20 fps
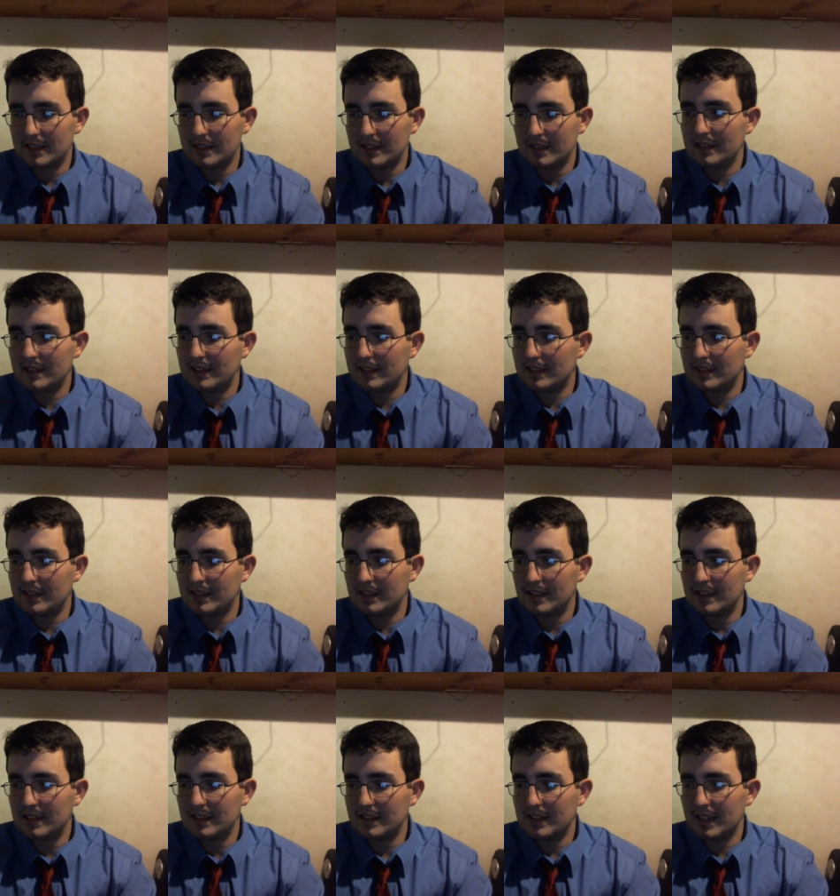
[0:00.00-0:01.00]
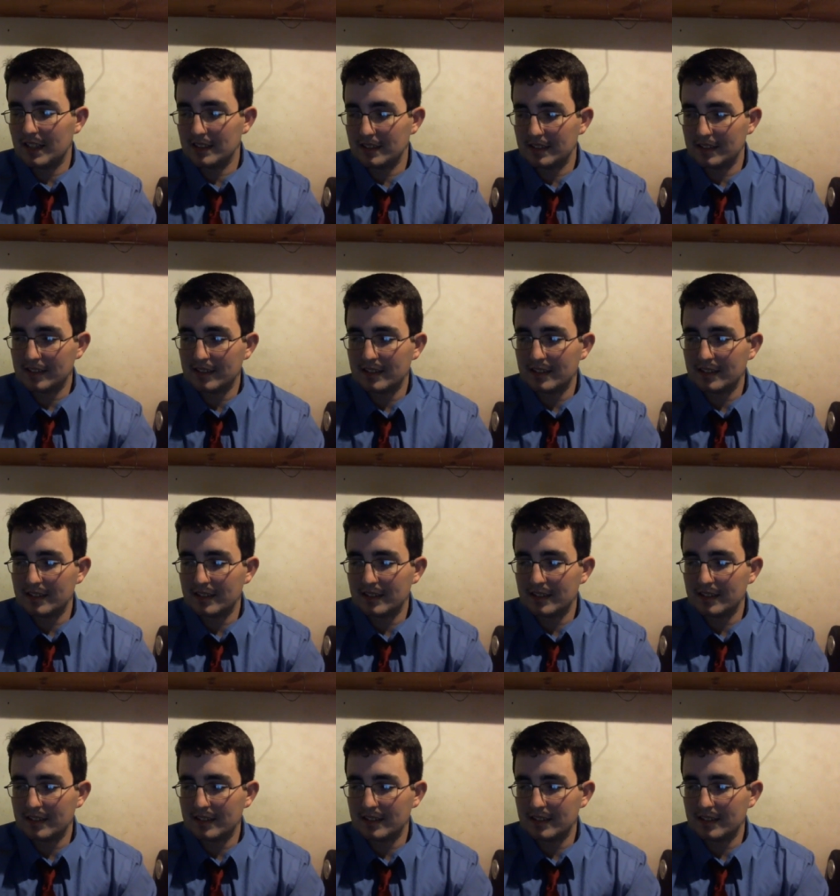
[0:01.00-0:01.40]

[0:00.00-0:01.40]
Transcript: That that's